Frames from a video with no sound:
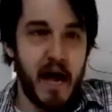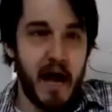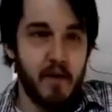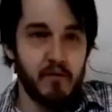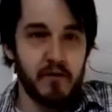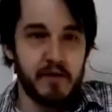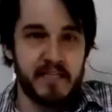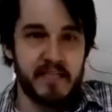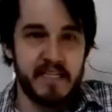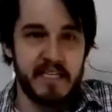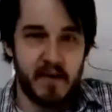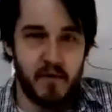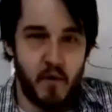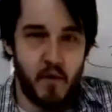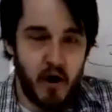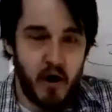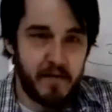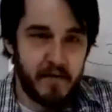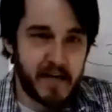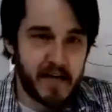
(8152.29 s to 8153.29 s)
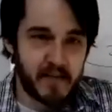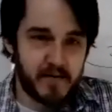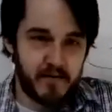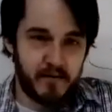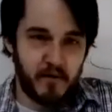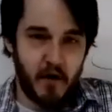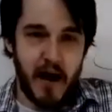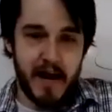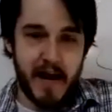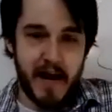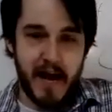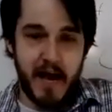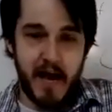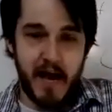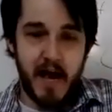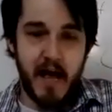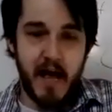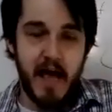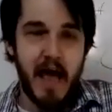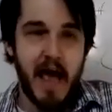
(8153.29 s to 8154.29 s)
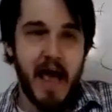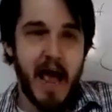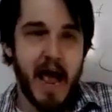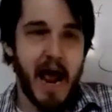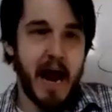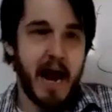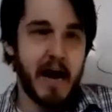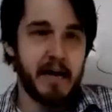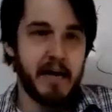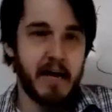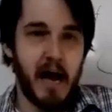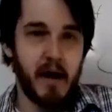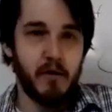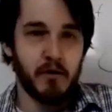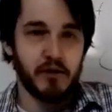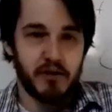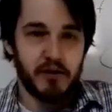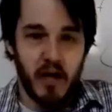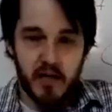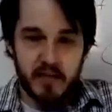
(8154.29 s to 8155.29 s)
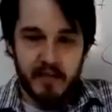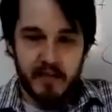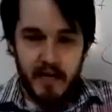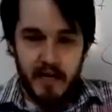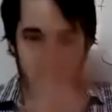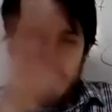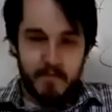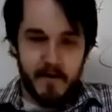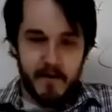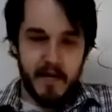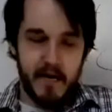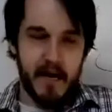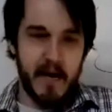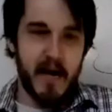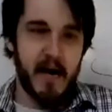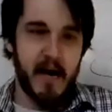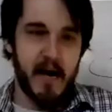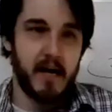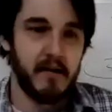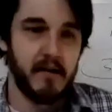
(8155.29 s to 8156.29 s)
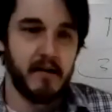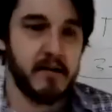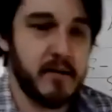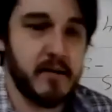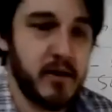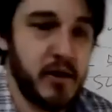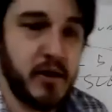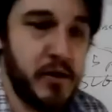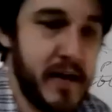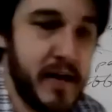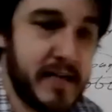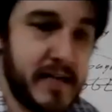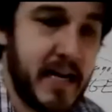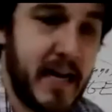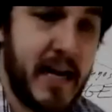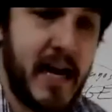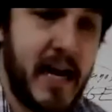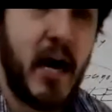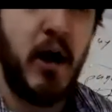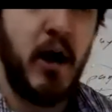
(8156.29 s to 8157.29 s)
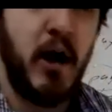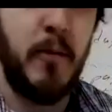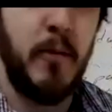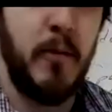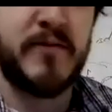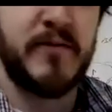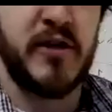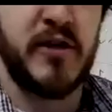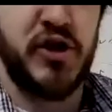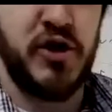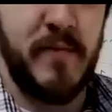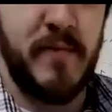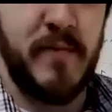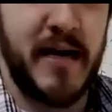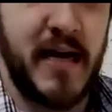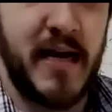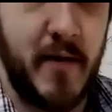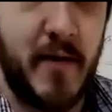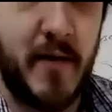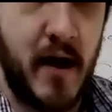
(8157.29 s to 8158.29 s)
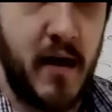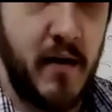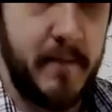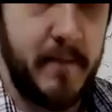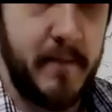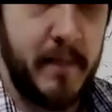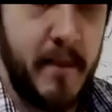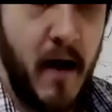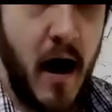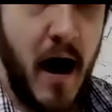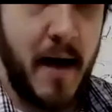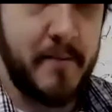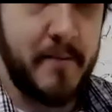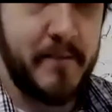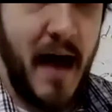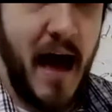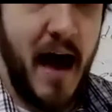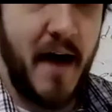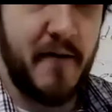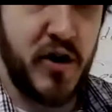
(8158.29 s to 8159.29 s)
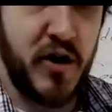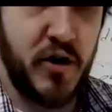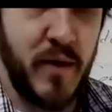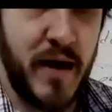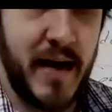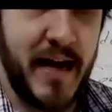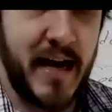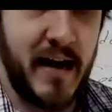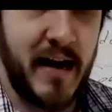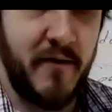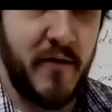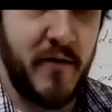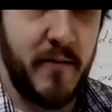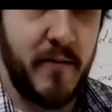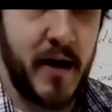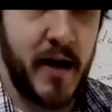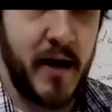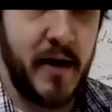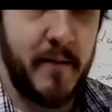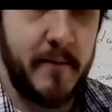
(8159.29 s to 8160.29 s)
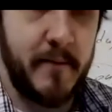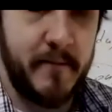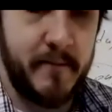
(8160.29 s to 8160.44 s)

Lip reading: I will see you all next Friday, and I will talk to anybody who needs any help. Just shoot me an email. All right. Have a good weekend, everybody.